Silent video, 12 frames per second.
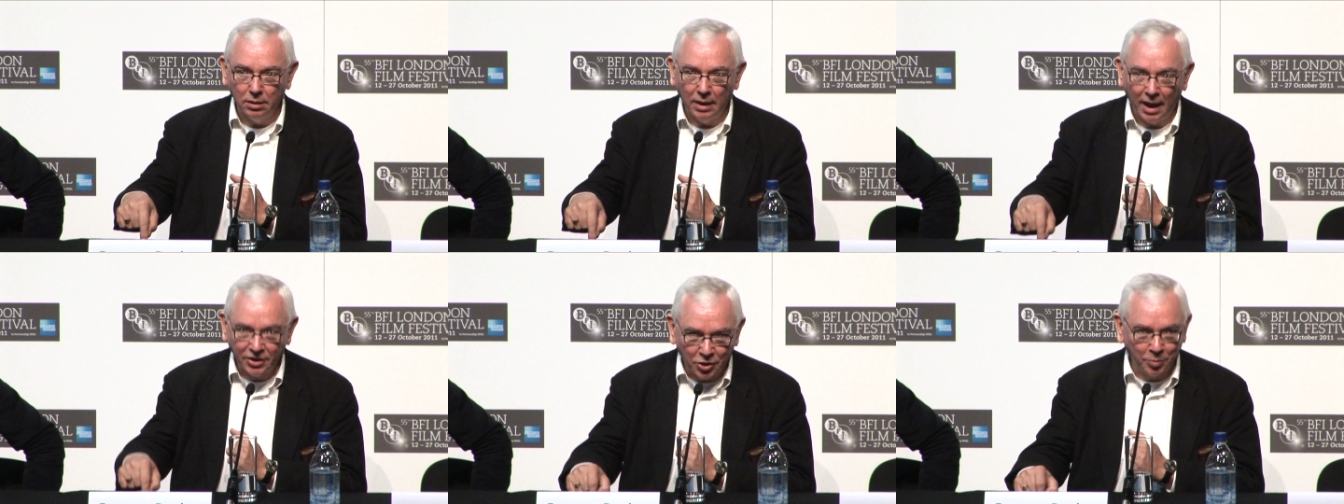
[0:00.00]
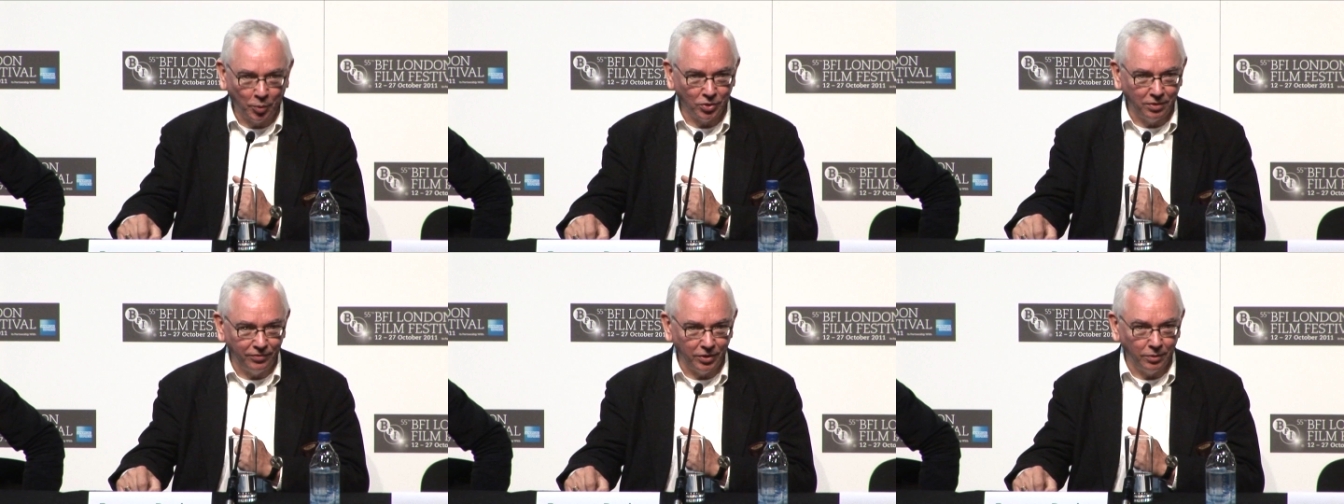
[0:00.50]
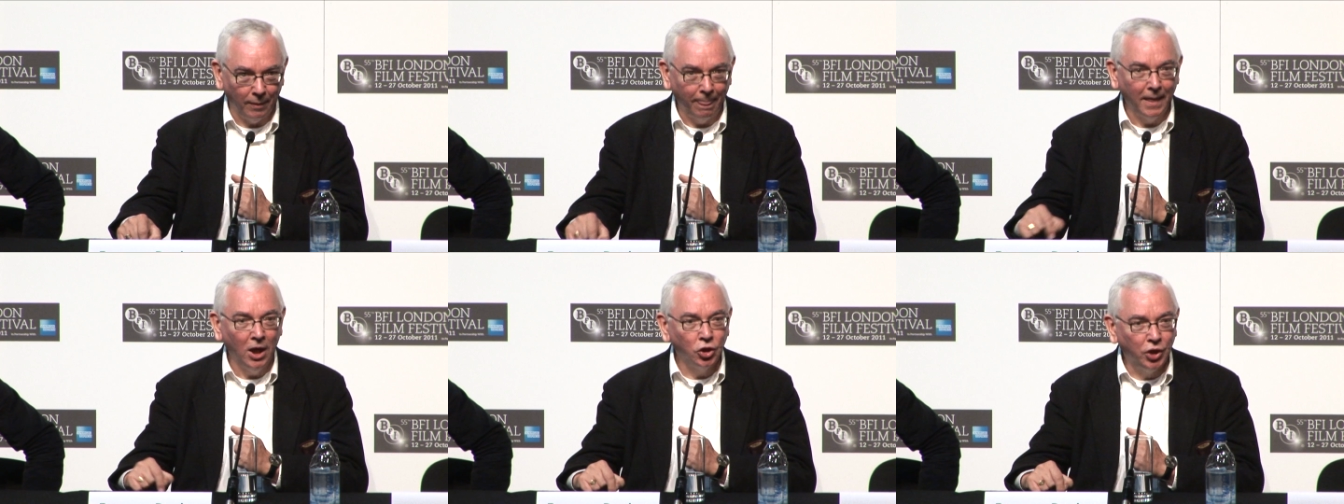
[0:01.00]
Hester's point of view,
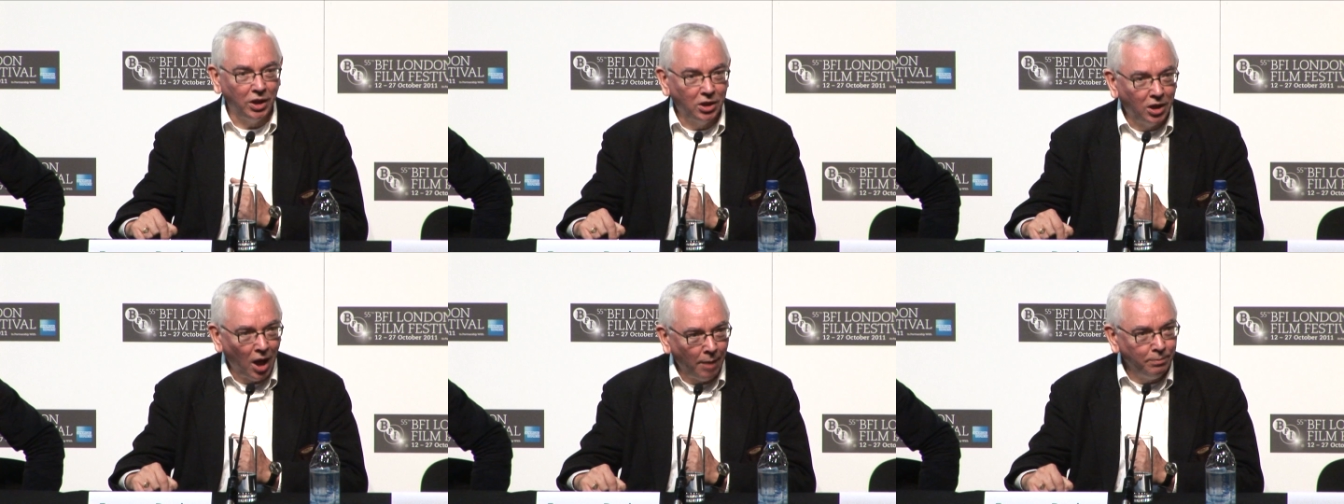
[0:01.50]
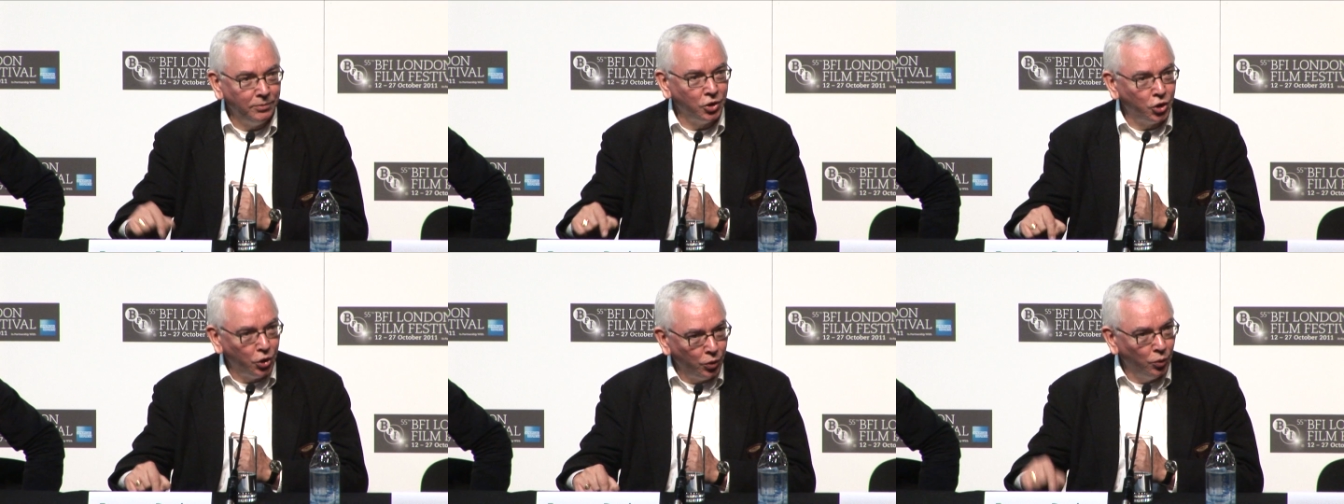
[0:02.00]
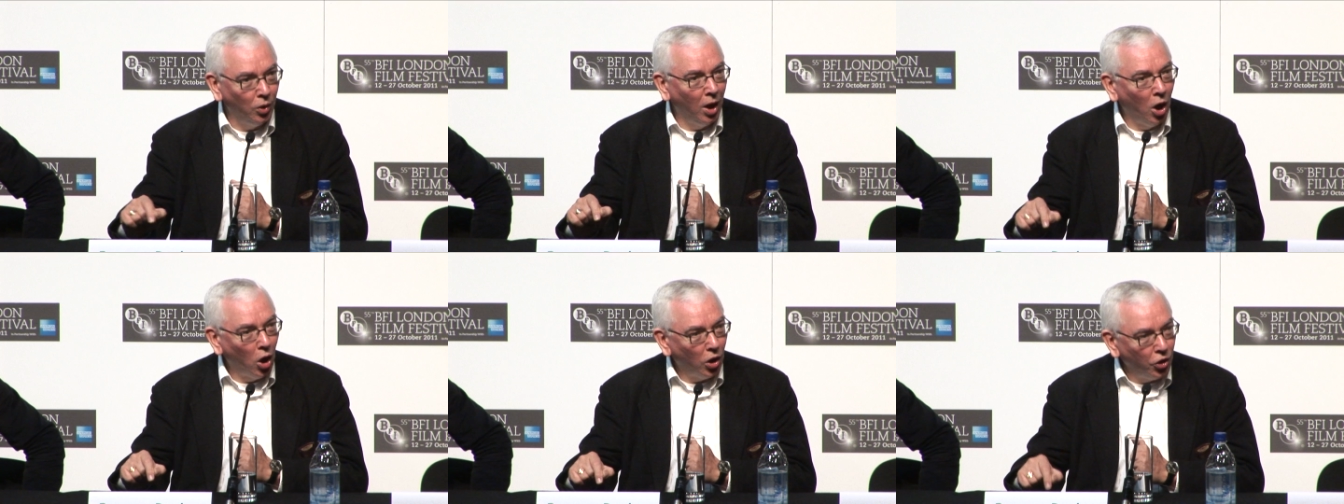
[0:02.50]
she comes to
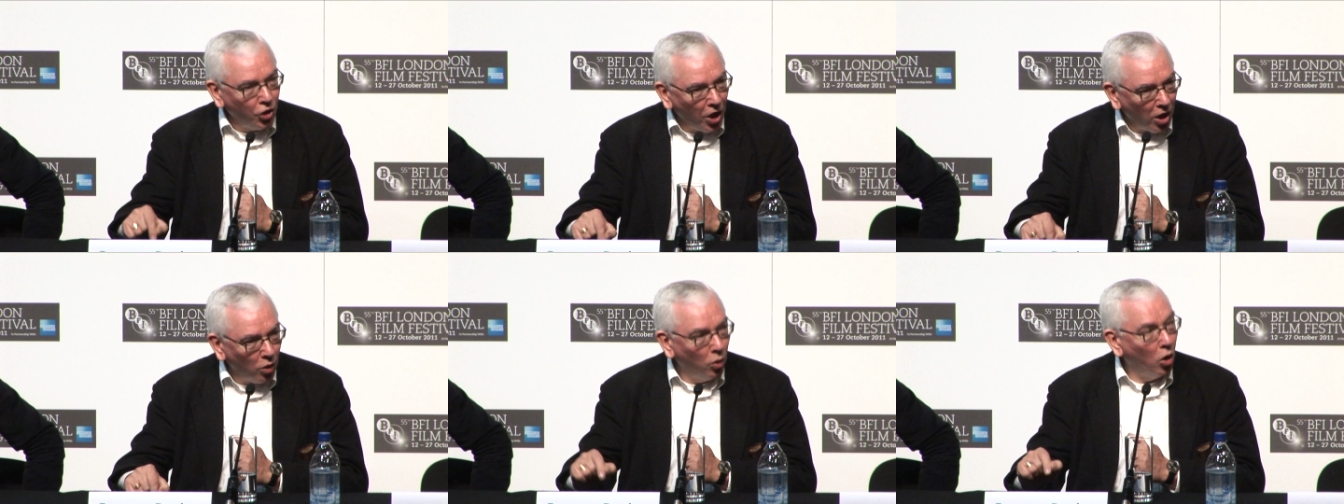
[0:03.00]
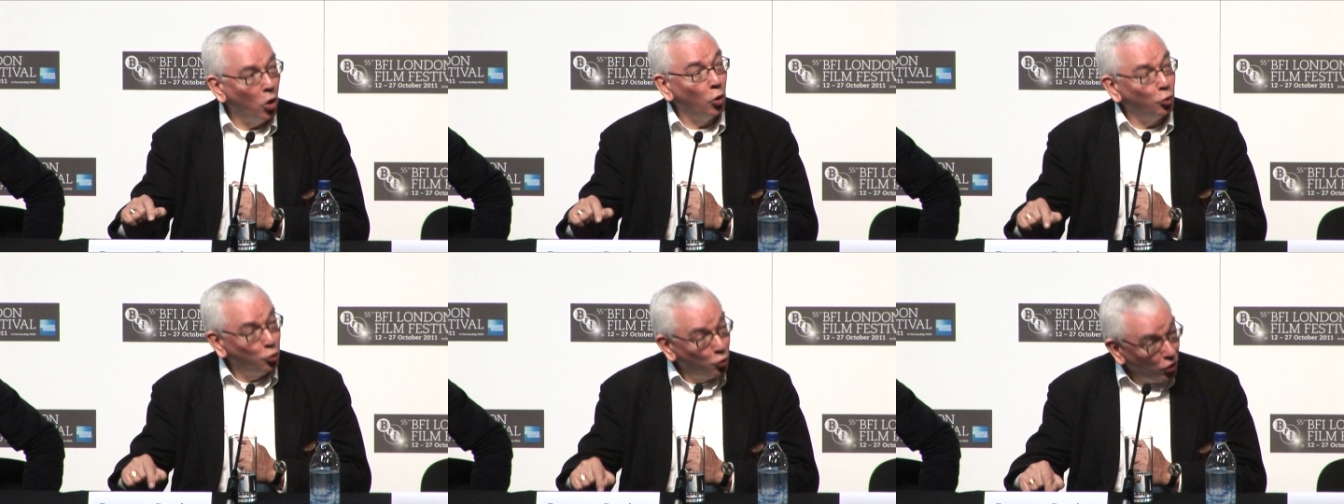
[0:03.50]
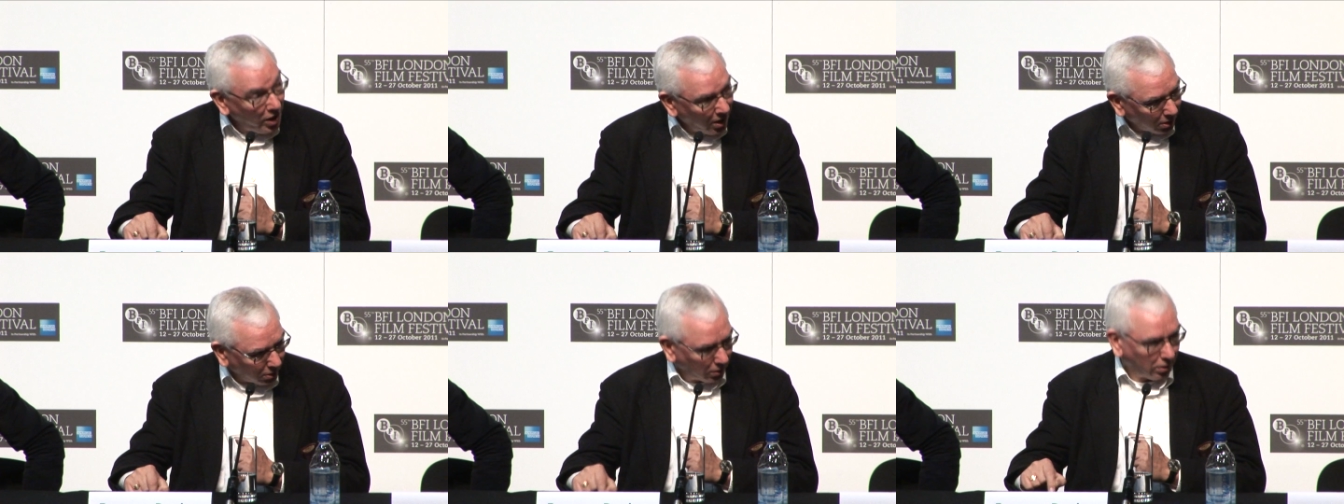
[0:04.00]
know
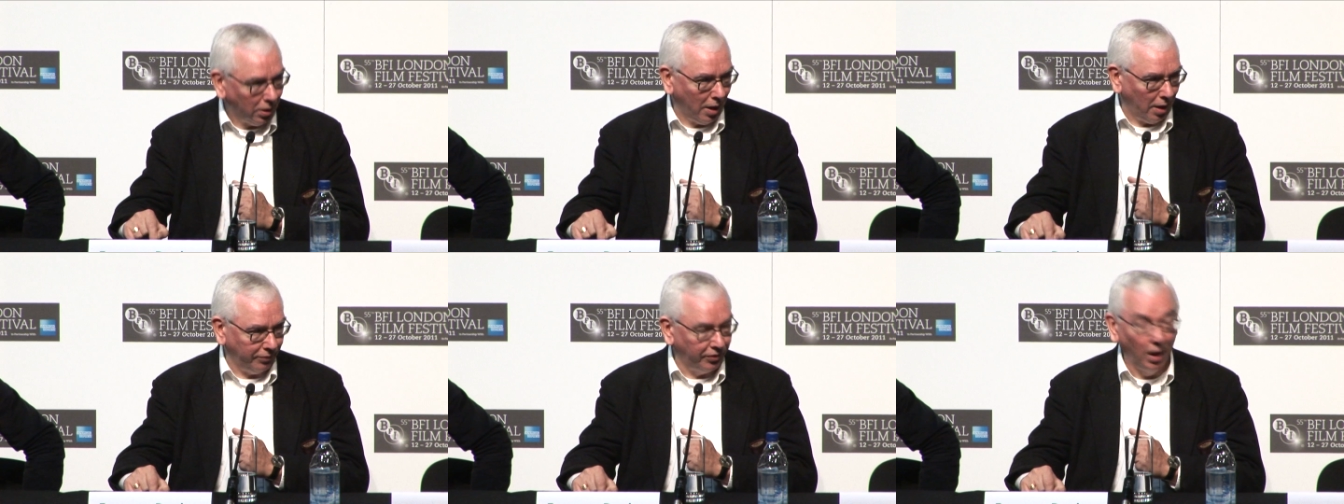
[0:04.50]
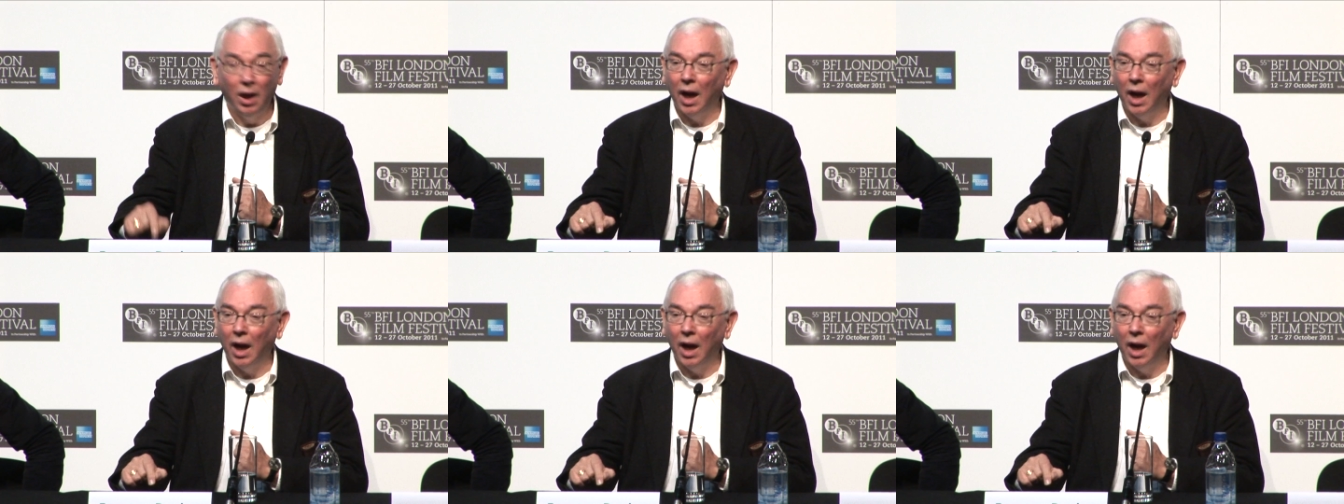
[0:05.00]
real love.